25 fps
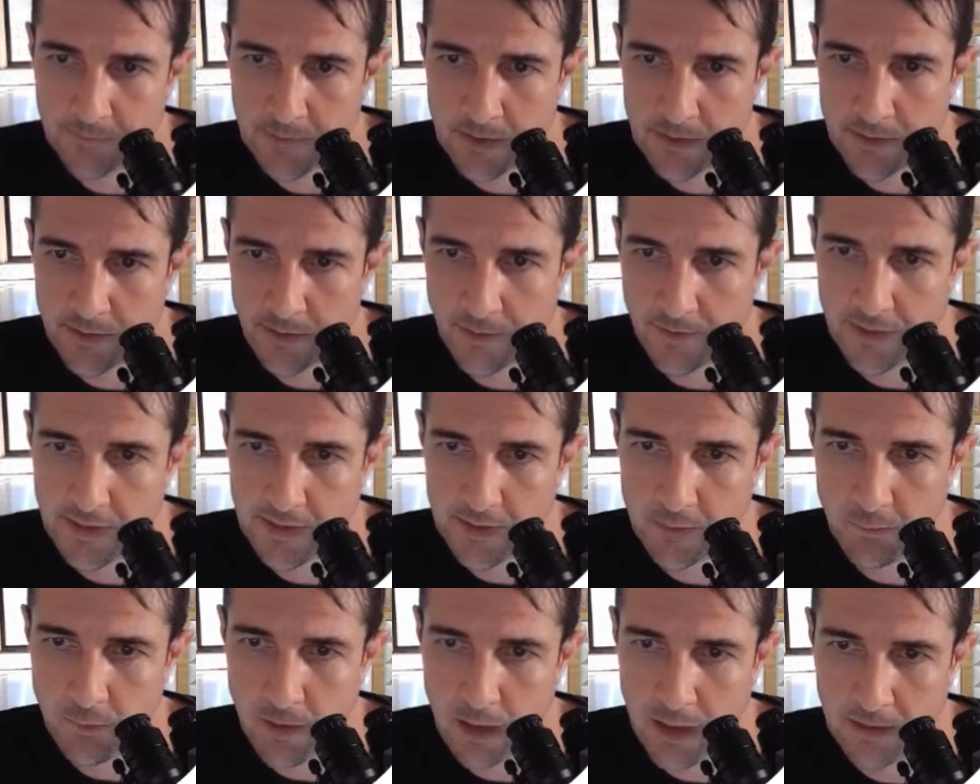So
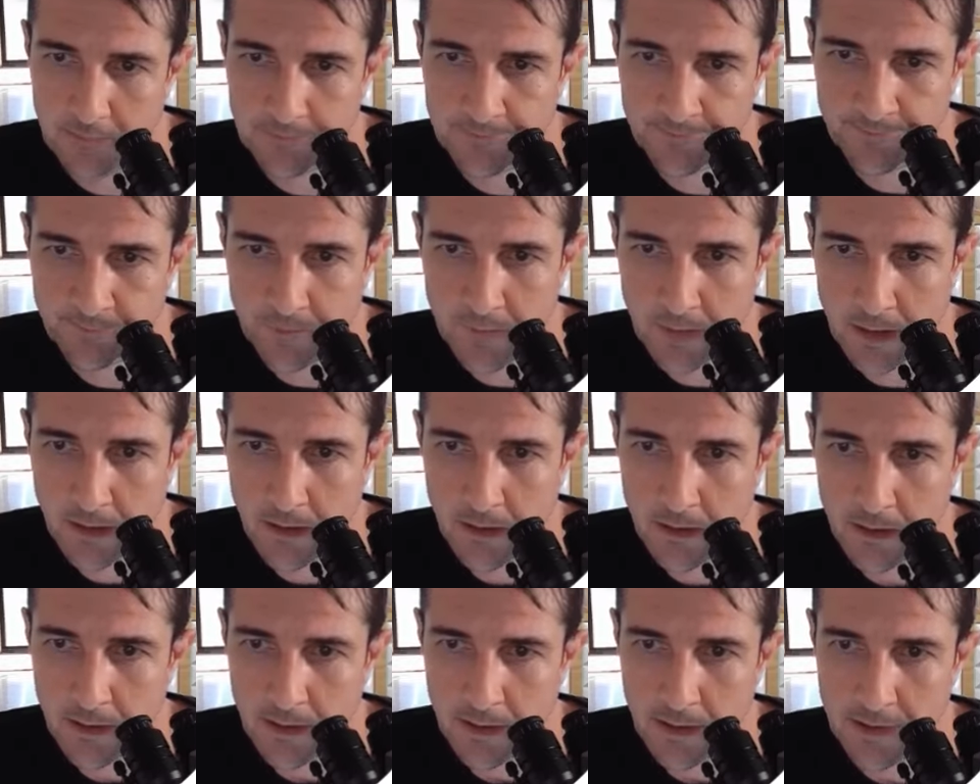this one
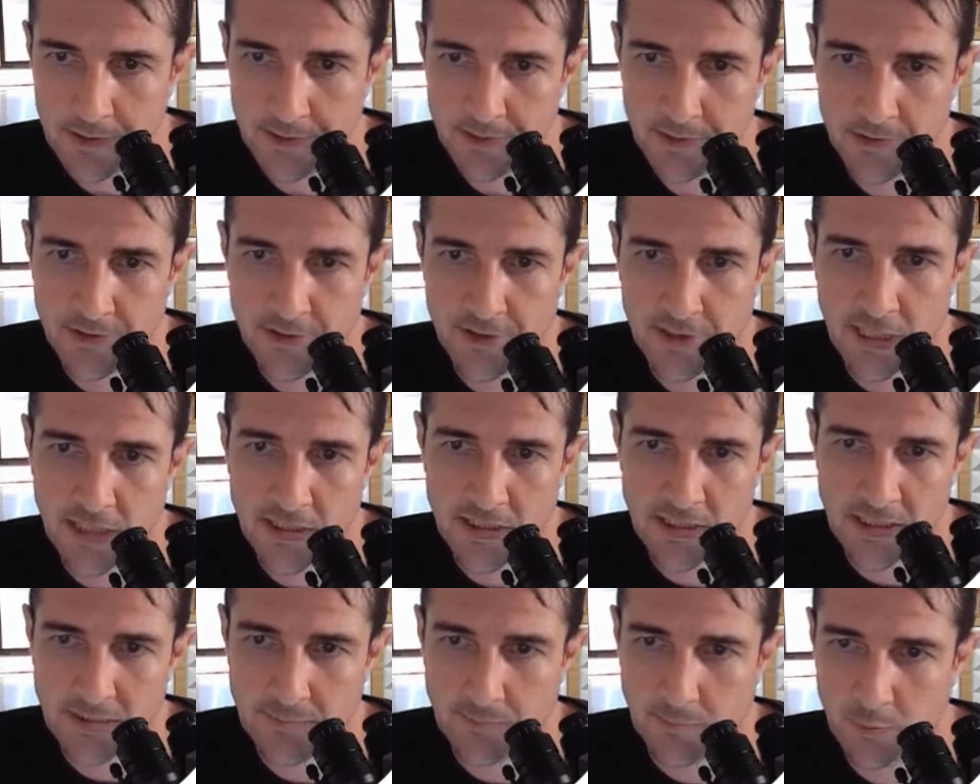is
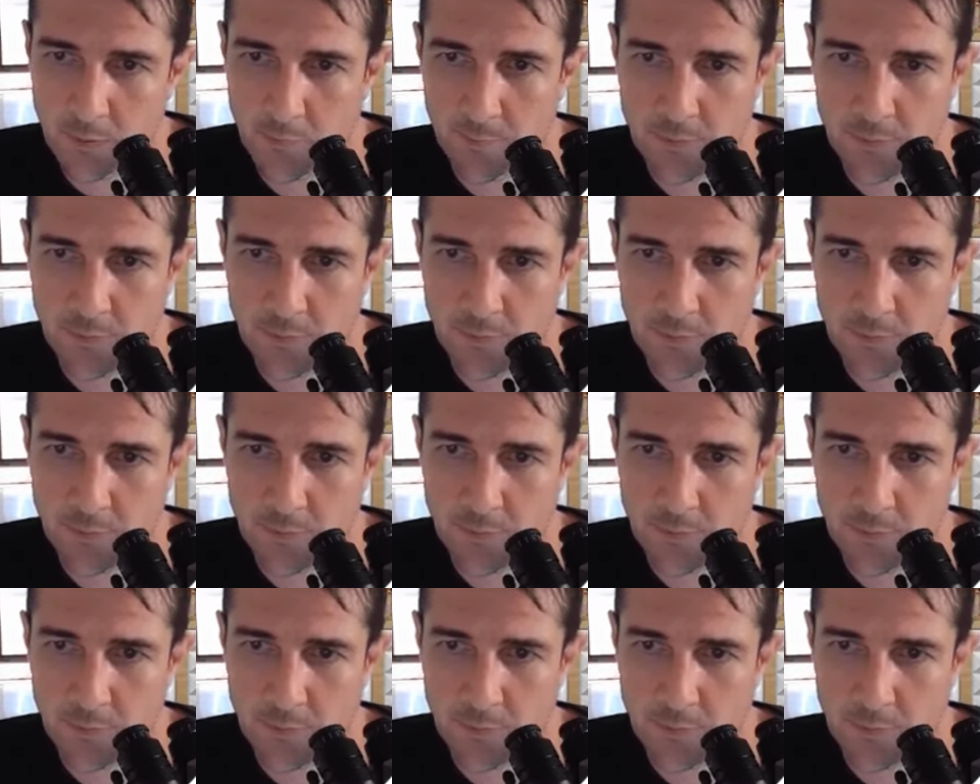adjustable